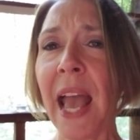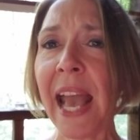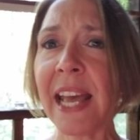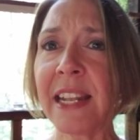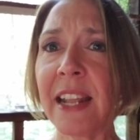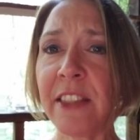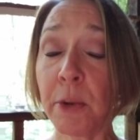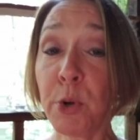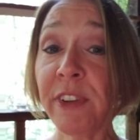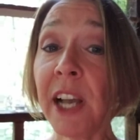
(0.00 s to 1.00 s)
and they're
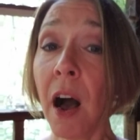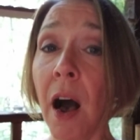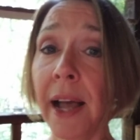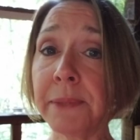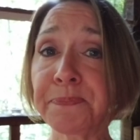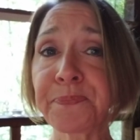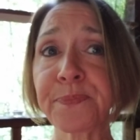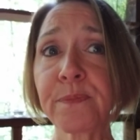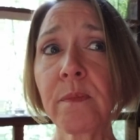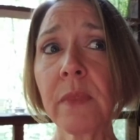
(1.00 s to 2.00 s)
moving on.
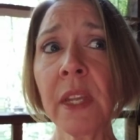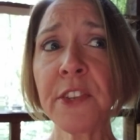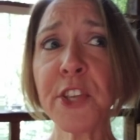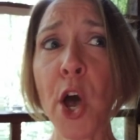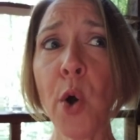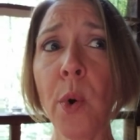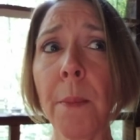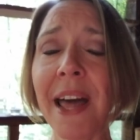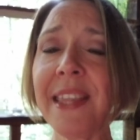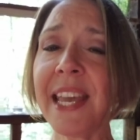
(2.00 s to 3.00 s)
So
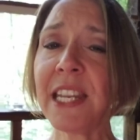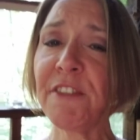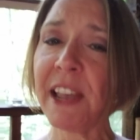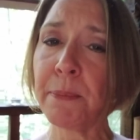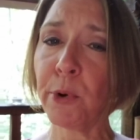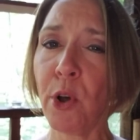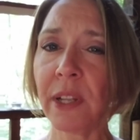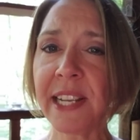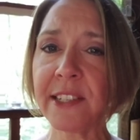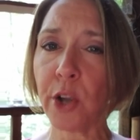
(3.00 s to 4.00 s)
by the end of April
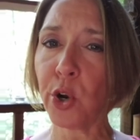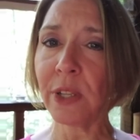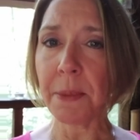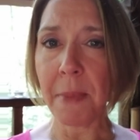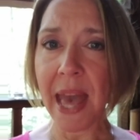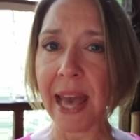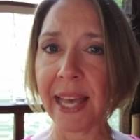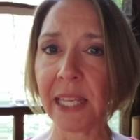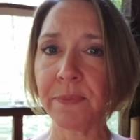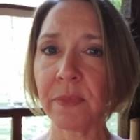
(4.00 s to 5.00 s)
and into early
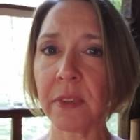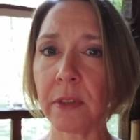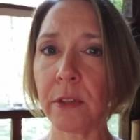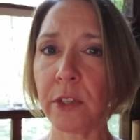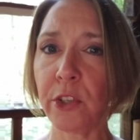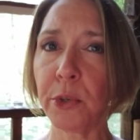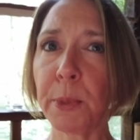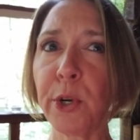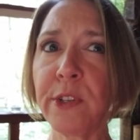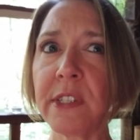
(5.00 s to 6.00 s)
May, your
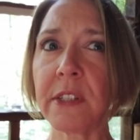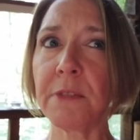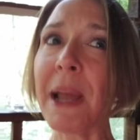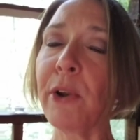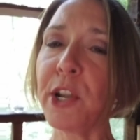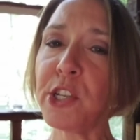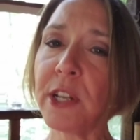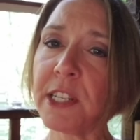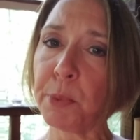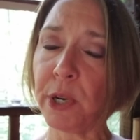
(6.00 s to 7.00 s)
birds, the migration
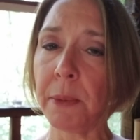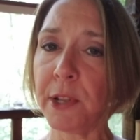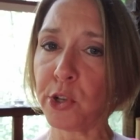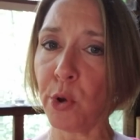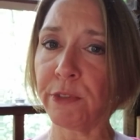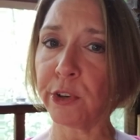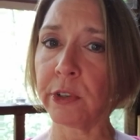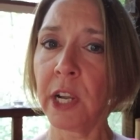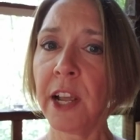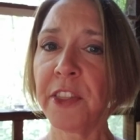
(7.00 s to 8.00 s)
is pretty much
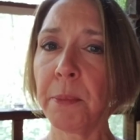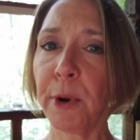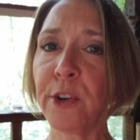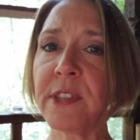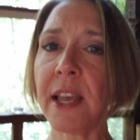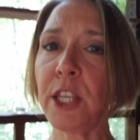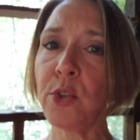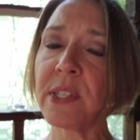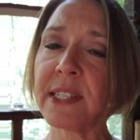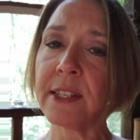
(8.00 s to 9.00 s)
over. The birds that
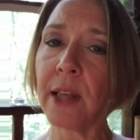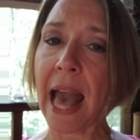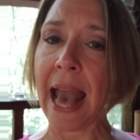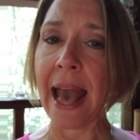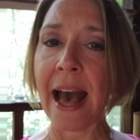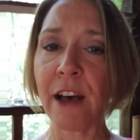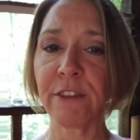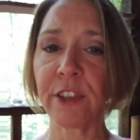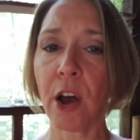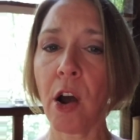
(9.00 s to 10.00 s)
you still
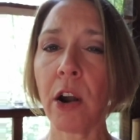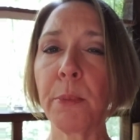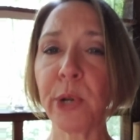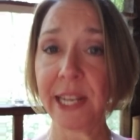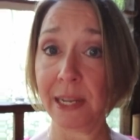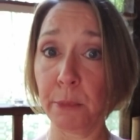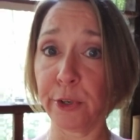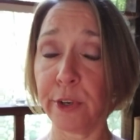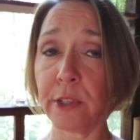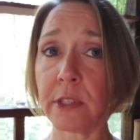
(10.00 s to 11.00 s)
have are breeding
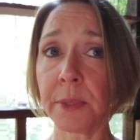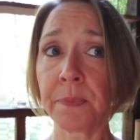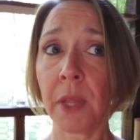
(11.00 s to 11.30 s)
birds.